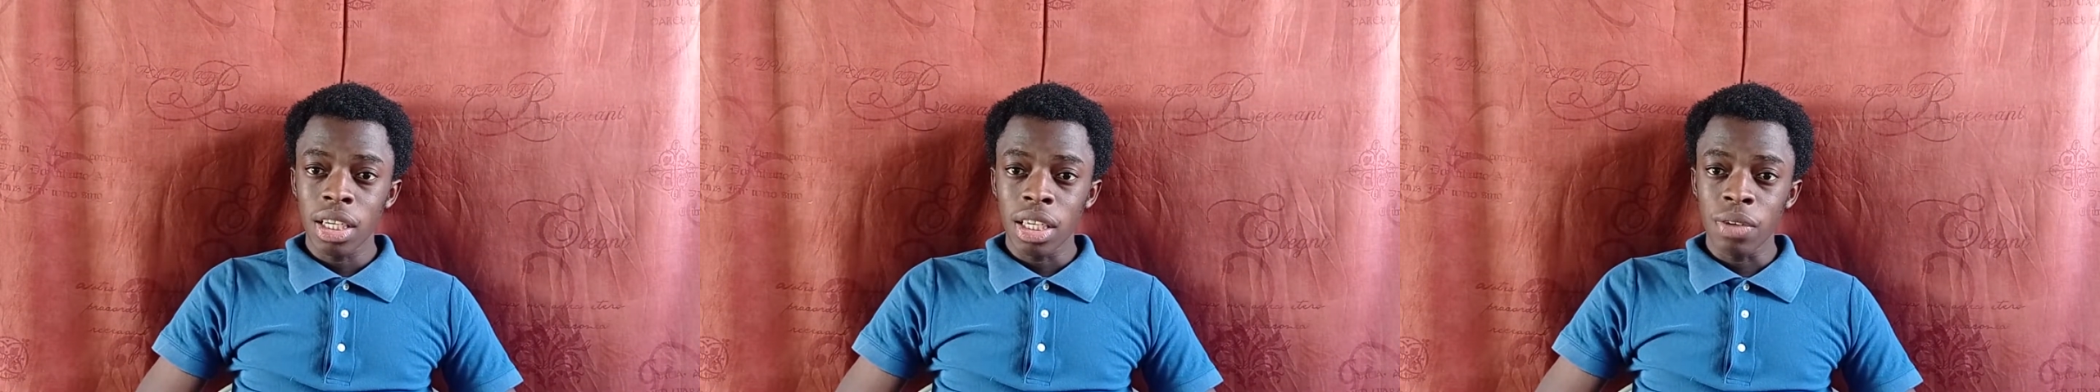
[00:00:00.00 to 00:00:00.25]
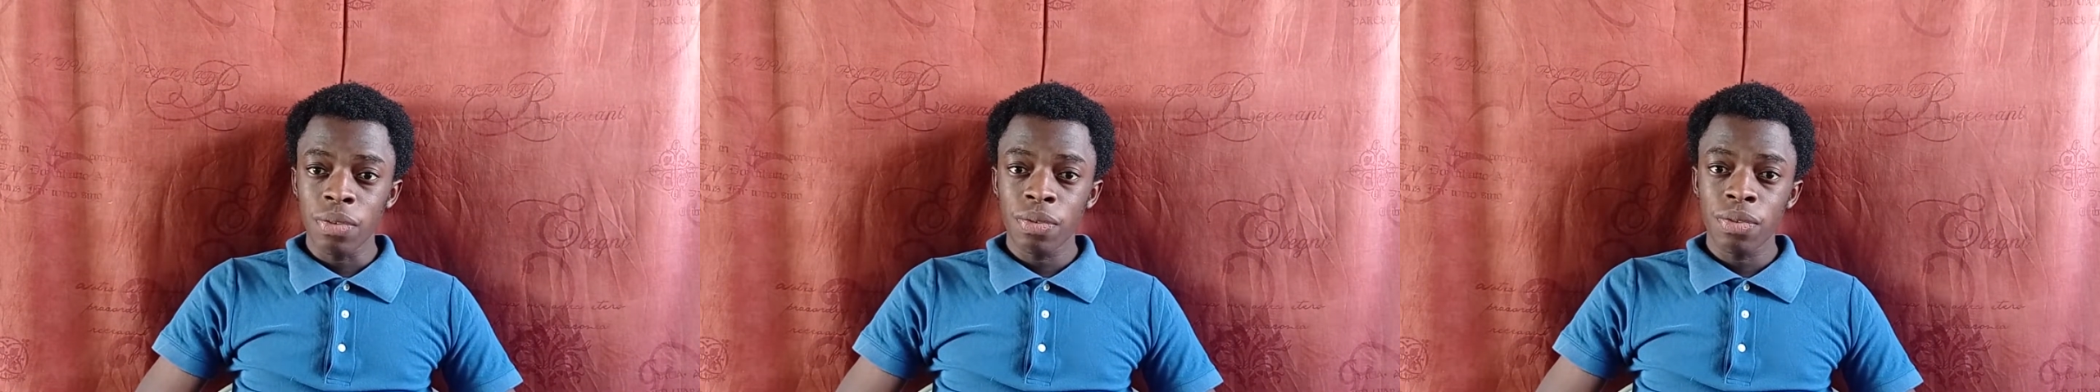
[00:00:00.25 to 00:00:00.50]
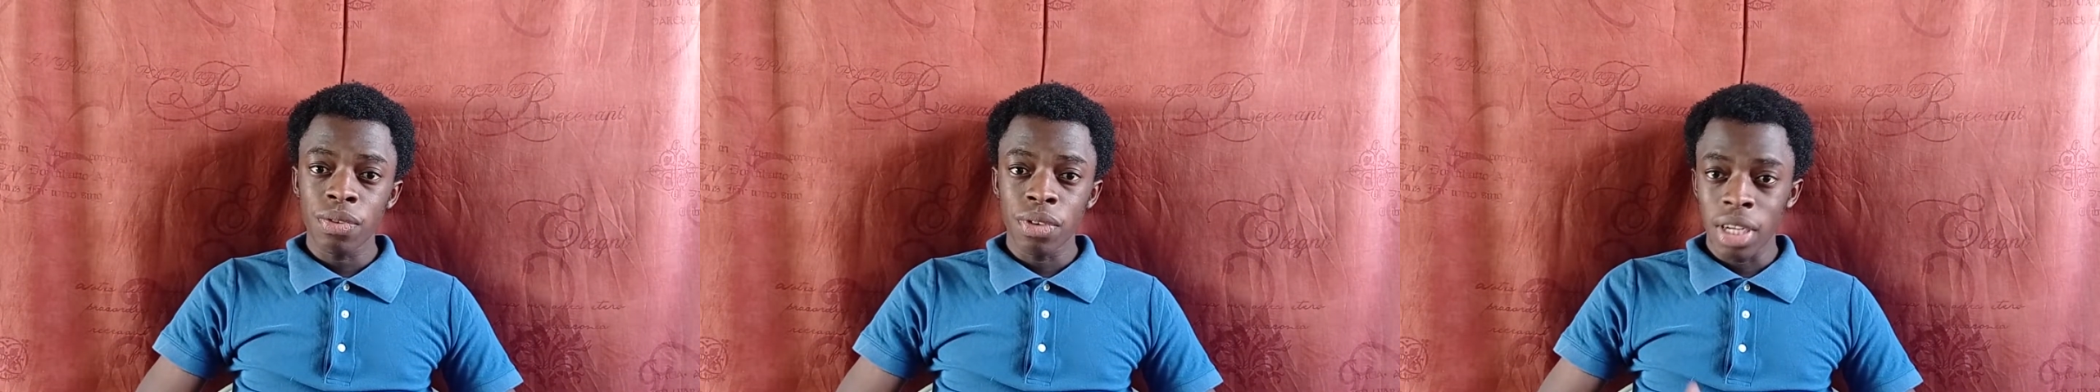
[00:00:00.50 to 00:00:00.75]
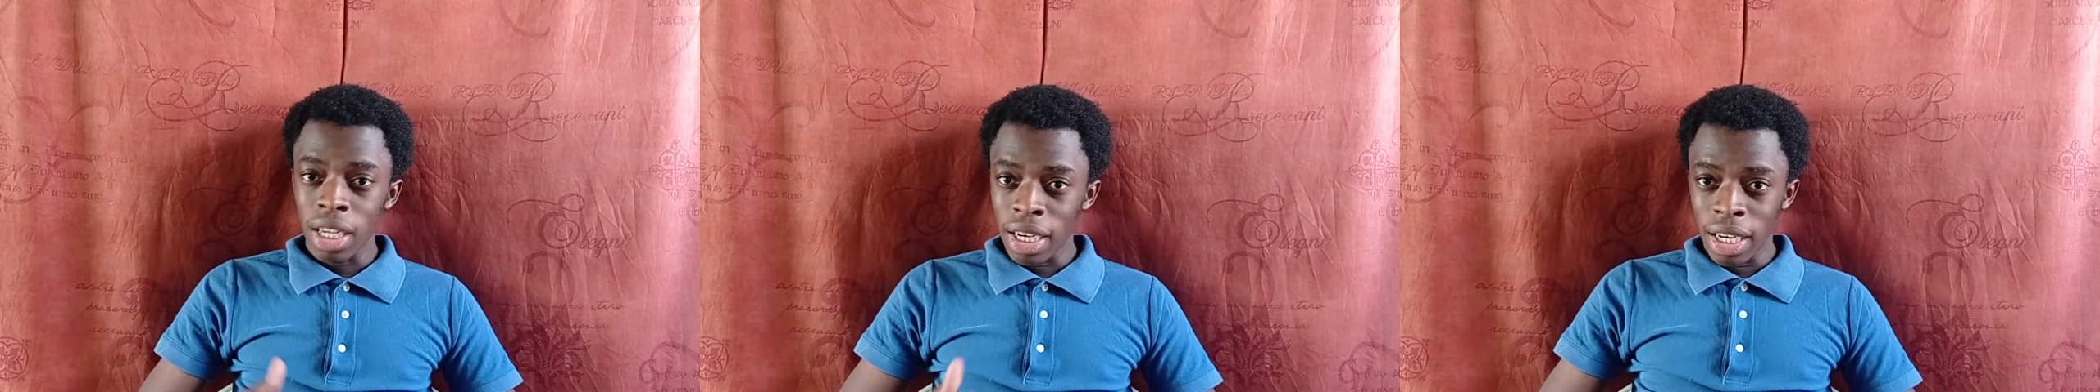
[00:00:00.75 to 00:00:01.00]
if
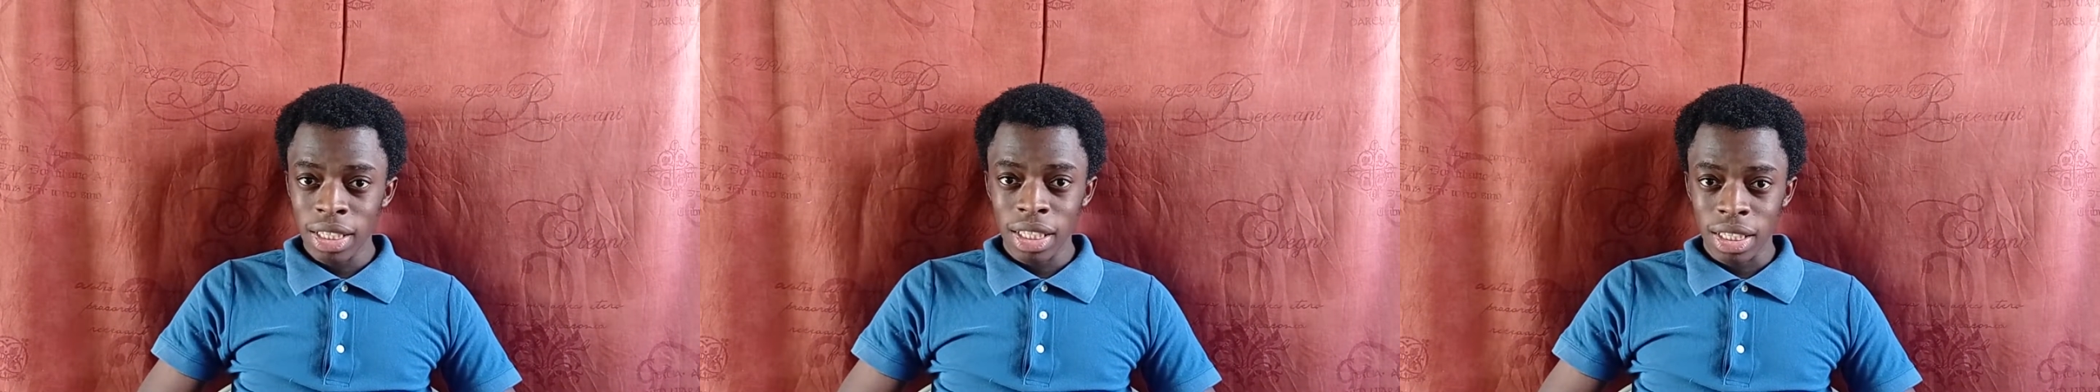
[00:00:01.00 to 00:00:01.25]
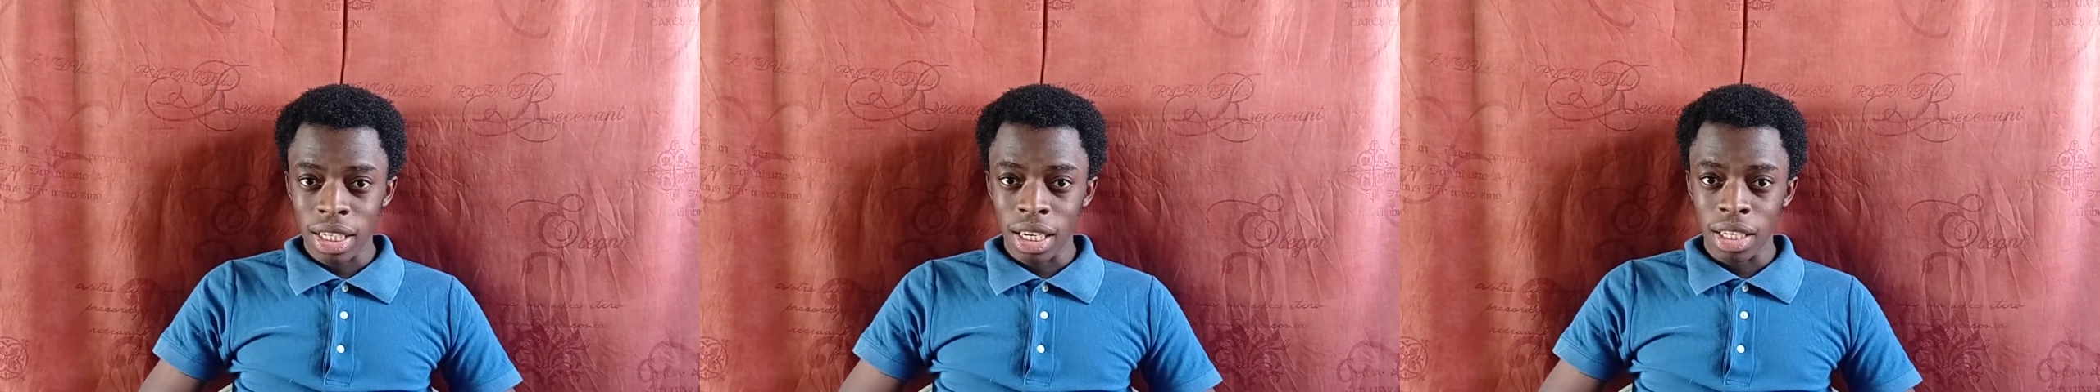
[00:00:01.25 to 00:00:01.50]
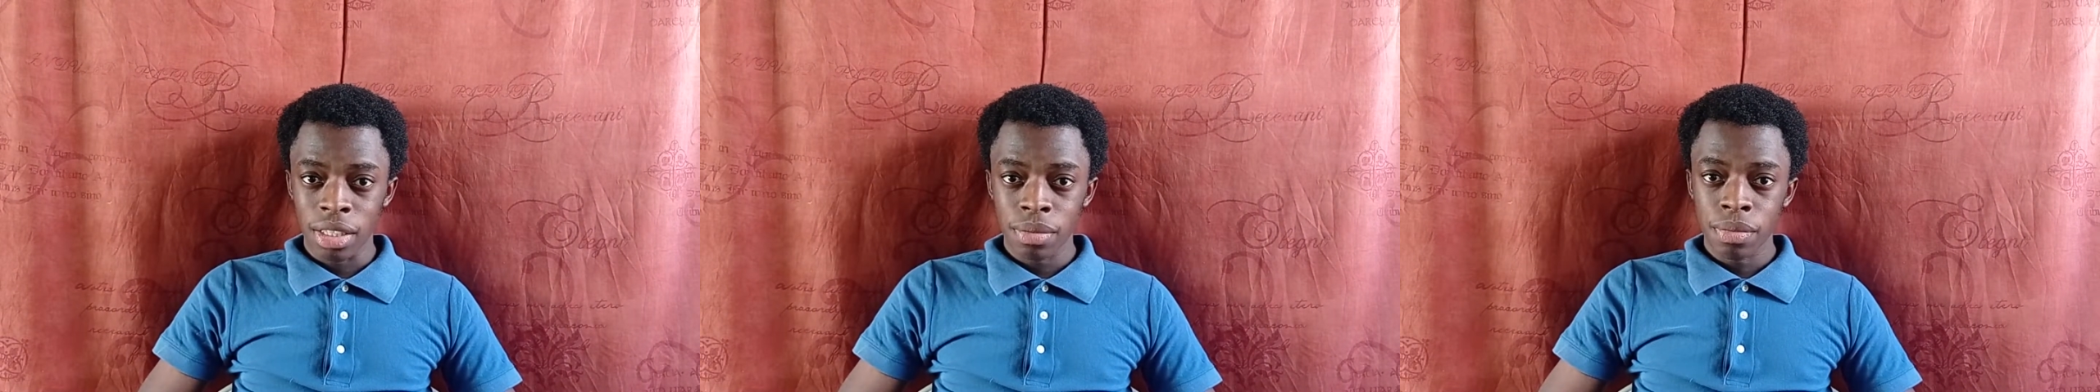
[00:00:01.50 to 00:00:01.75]
necessary.